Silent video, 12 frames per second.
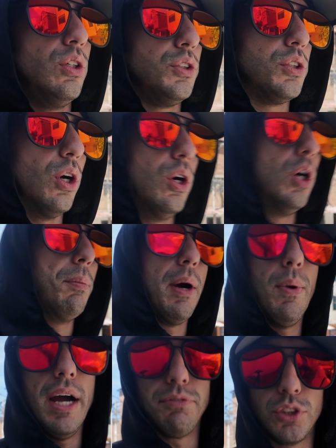So my
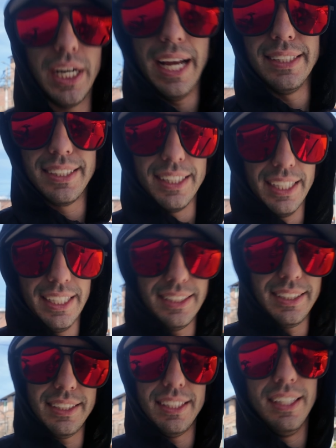wife
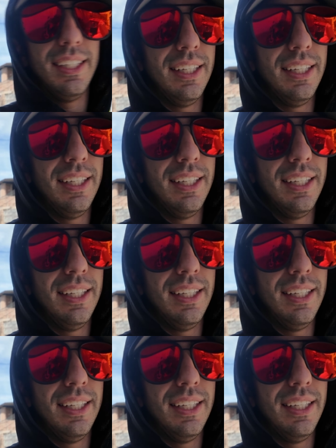translates